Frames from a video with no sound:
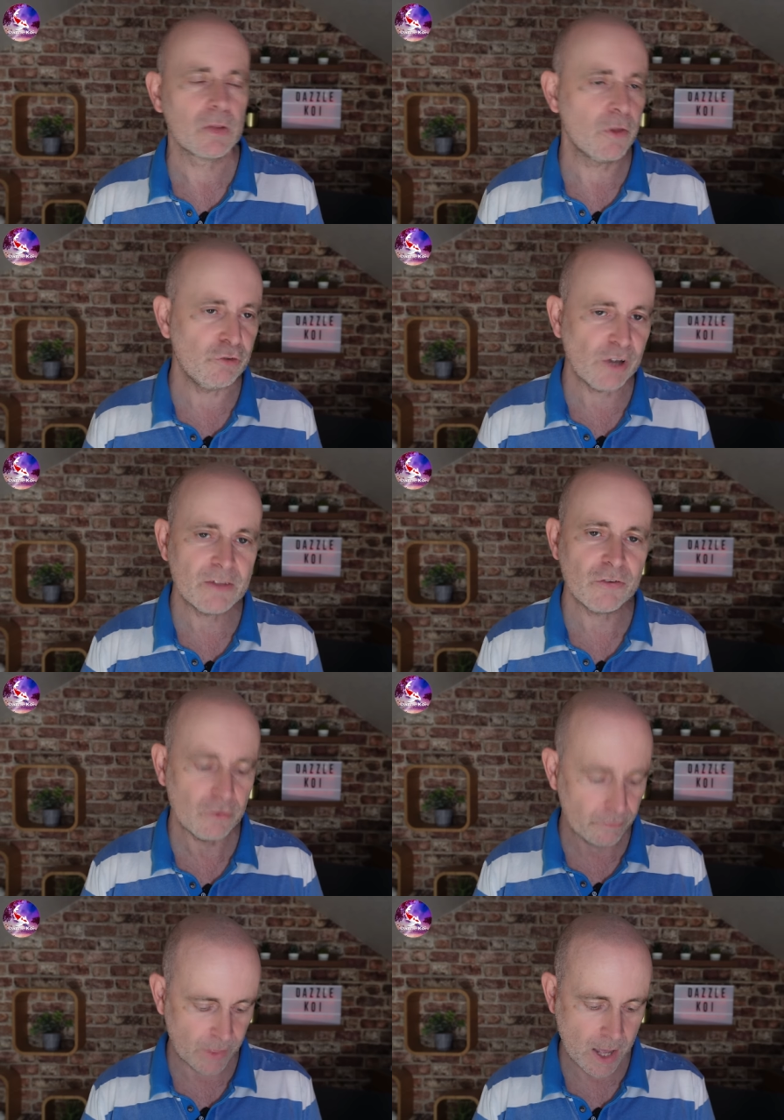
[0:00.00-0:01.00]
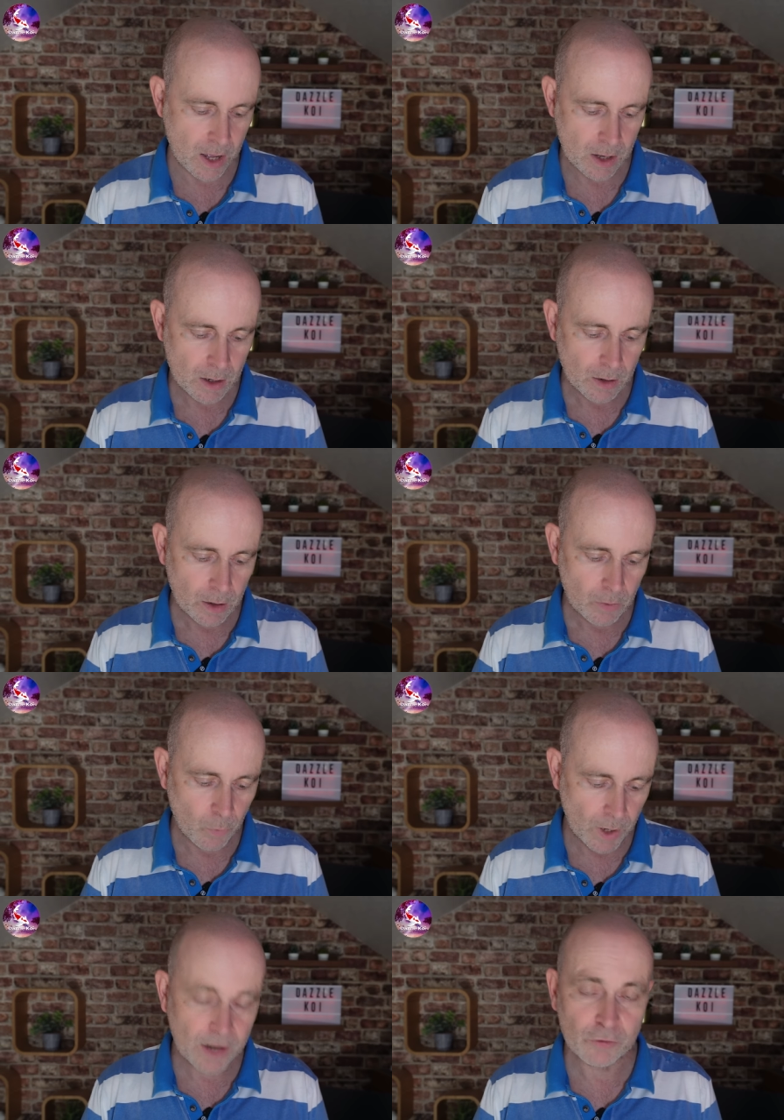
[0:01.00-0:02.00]
The chances of that
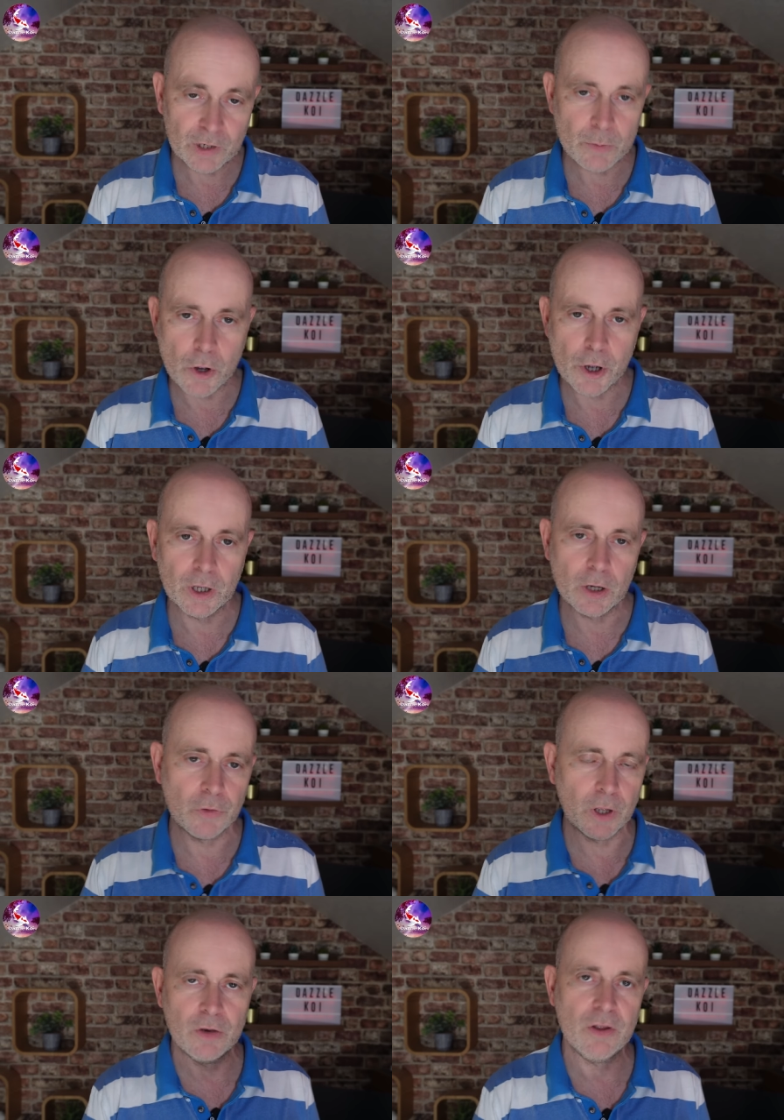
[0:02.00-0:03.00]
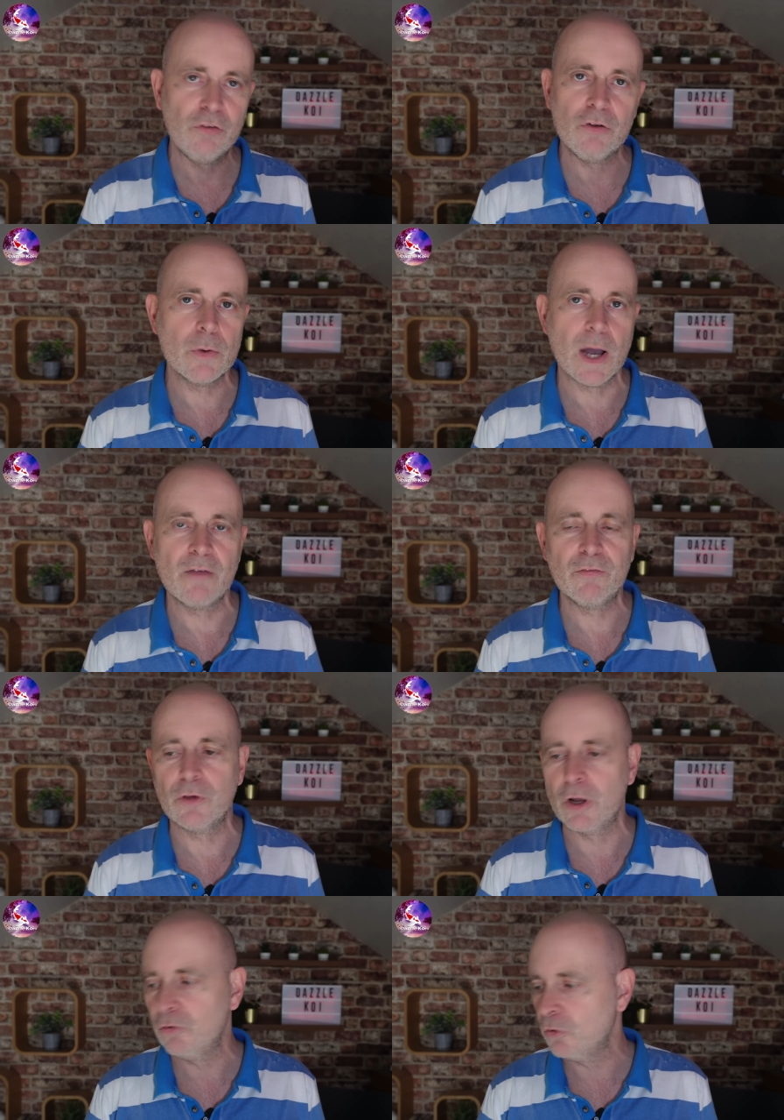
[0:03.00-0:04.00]
actually working on the condition you have
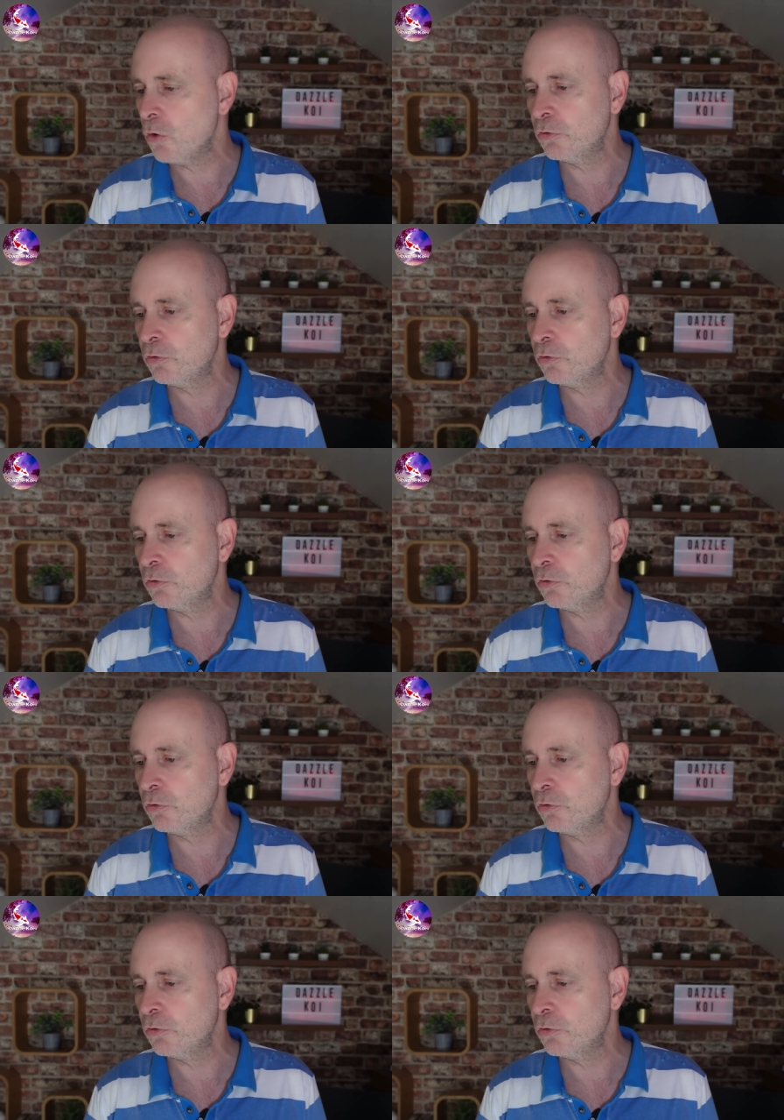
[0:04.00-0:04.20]
are so